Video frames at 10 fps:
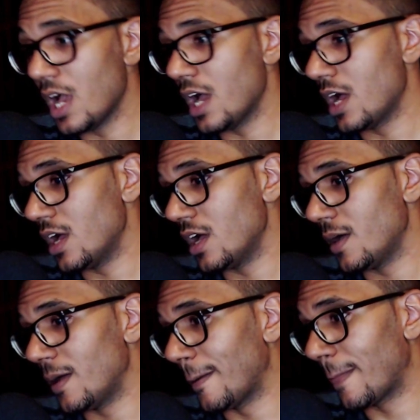
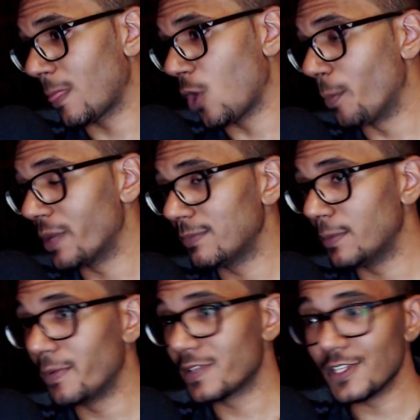uh, open up the
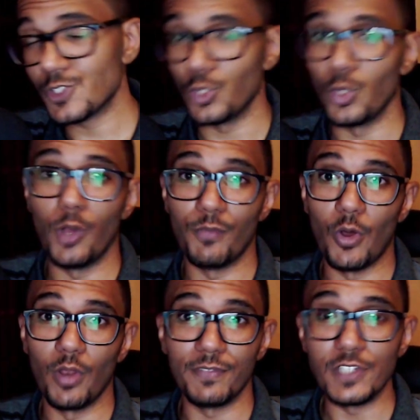potential of
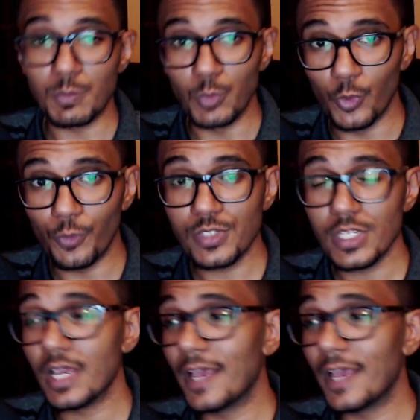all of these moves.